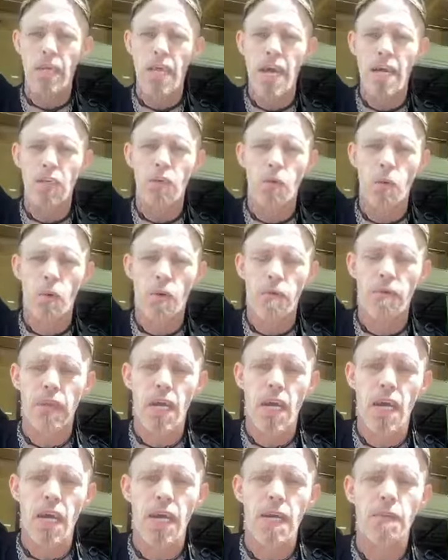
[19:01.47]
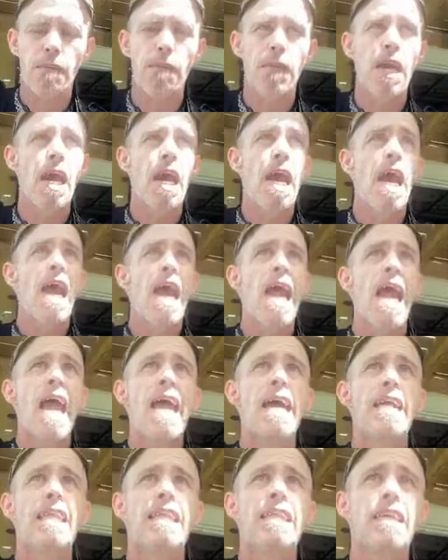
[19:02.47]
and that sort of thing.
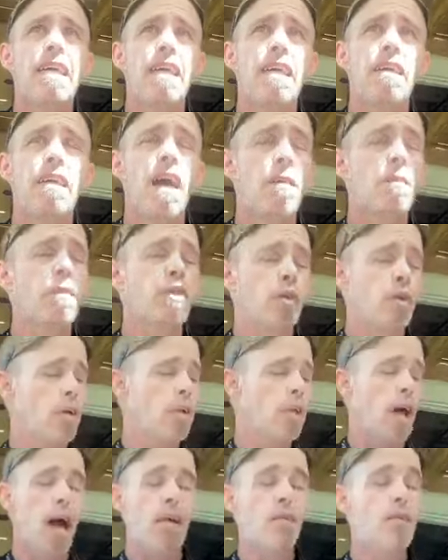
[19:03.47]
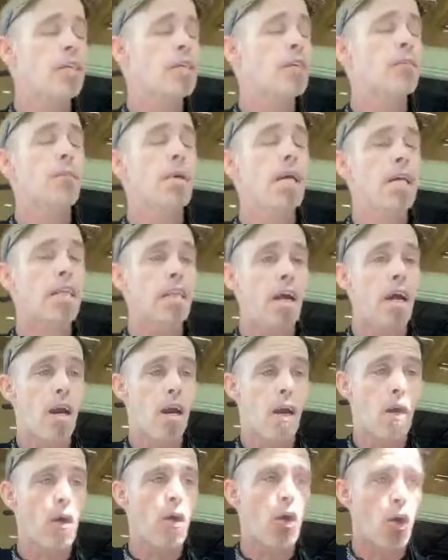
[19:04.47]
And then I'm sure a lot of us have been
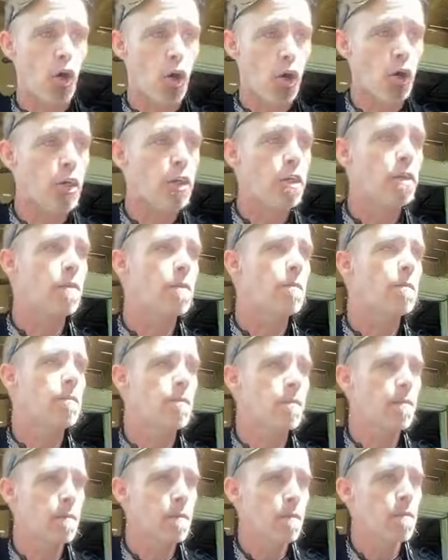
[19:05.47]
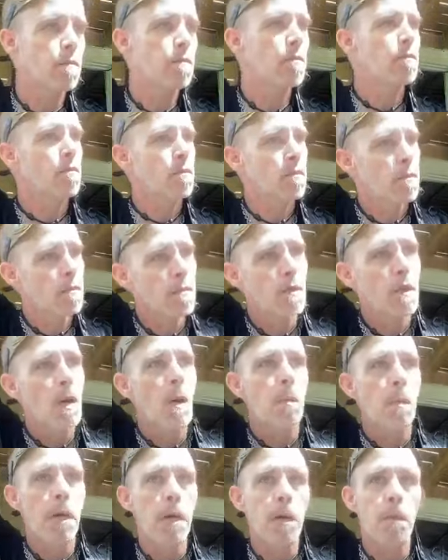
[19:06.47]
there, heard,
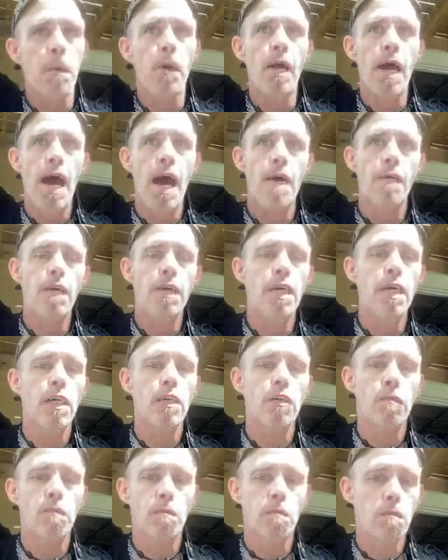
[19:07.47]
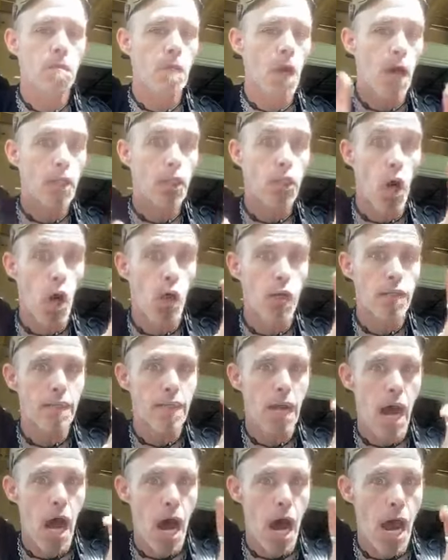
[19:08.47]
people having adult
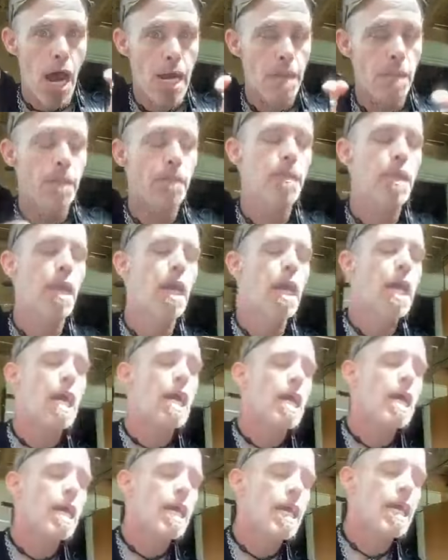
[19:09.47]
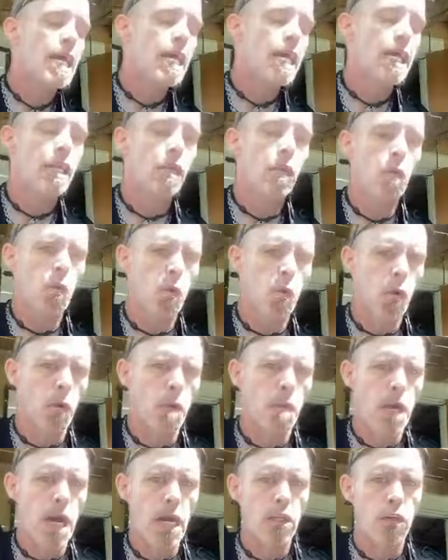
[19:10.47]
time in the
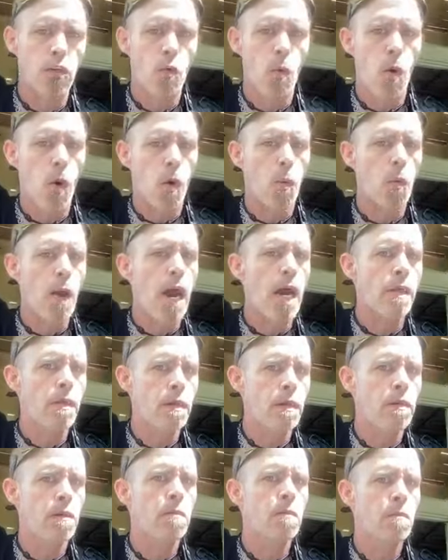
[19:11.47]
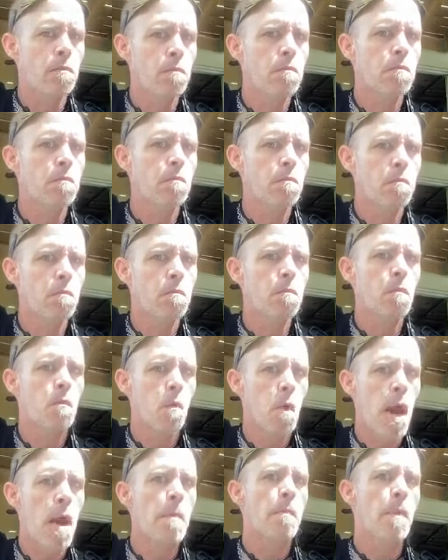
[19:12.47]
room next door rather
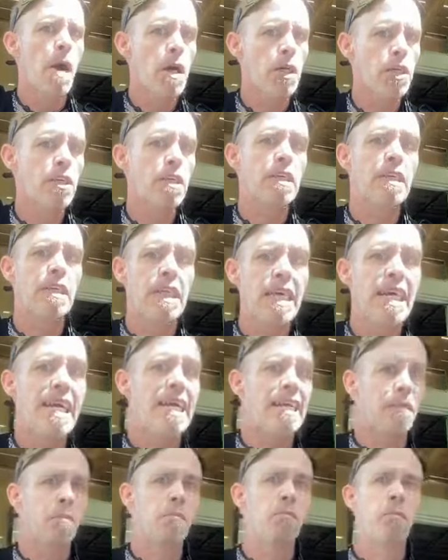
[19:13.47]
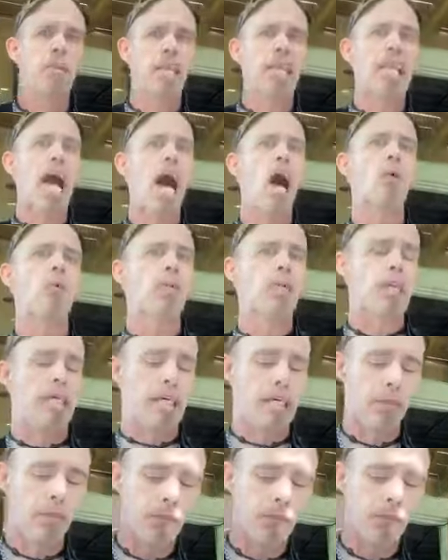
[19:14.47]
rambunctiously and loudly.